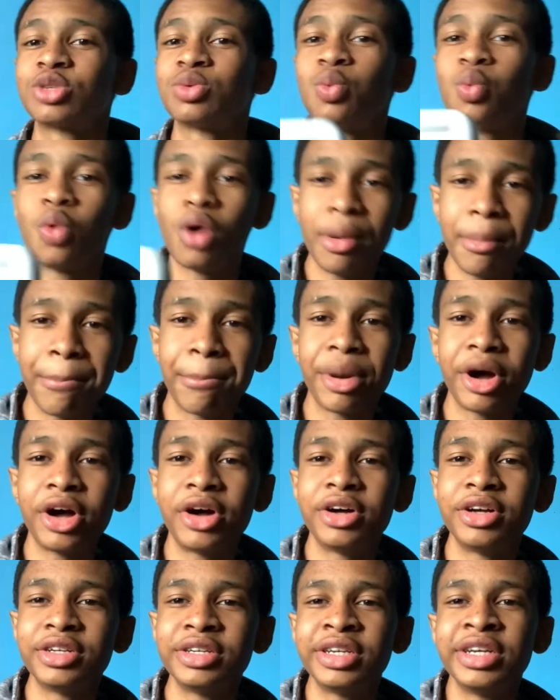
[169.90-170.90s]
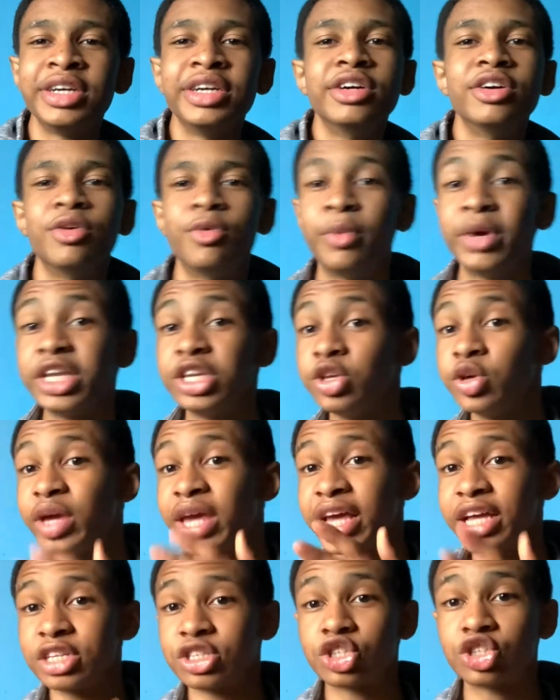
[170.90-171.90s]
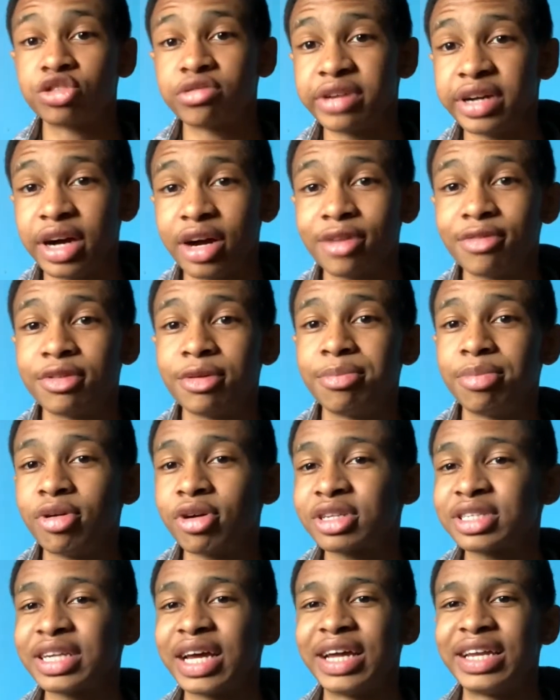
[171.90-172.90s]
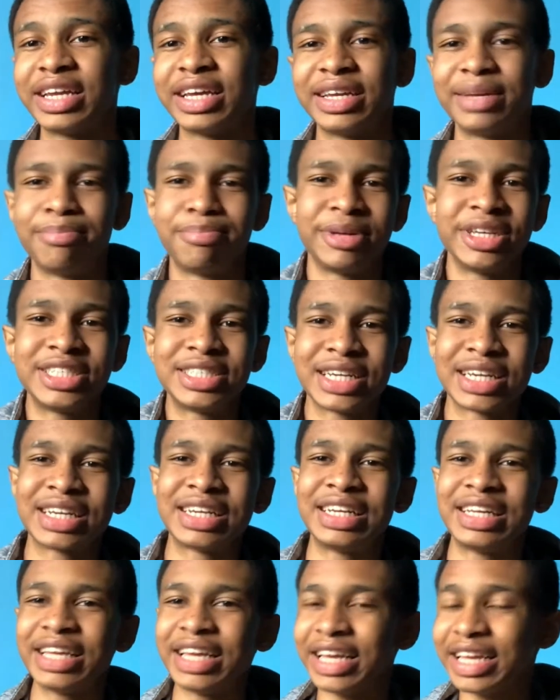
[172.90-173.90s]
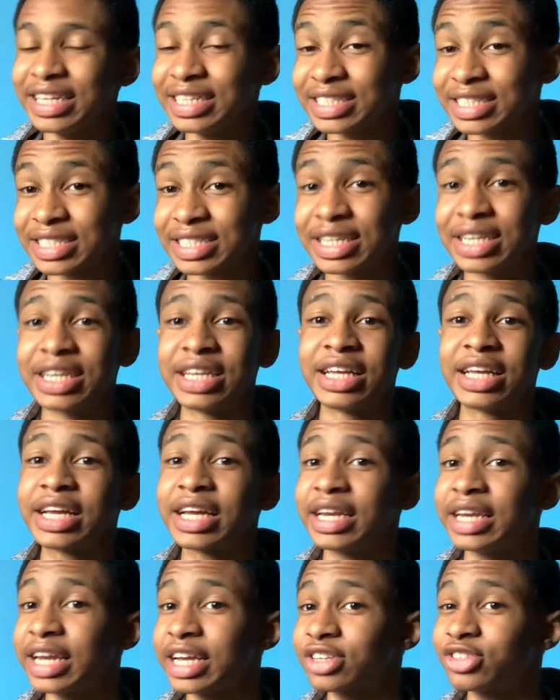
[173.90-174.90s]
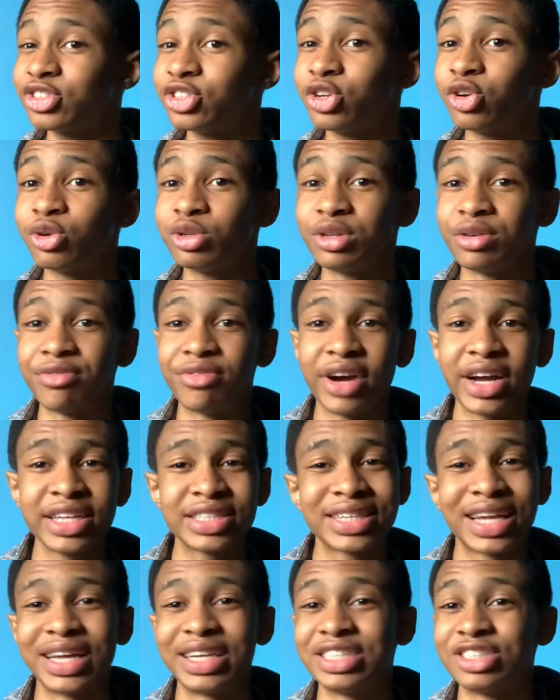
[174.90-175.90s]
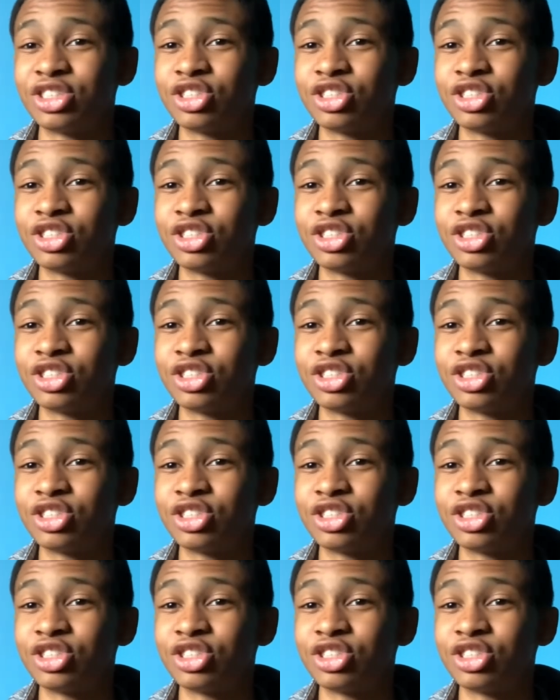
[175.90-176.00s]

one button when you get straight out of the box and it basically instantly connects to your device, and it's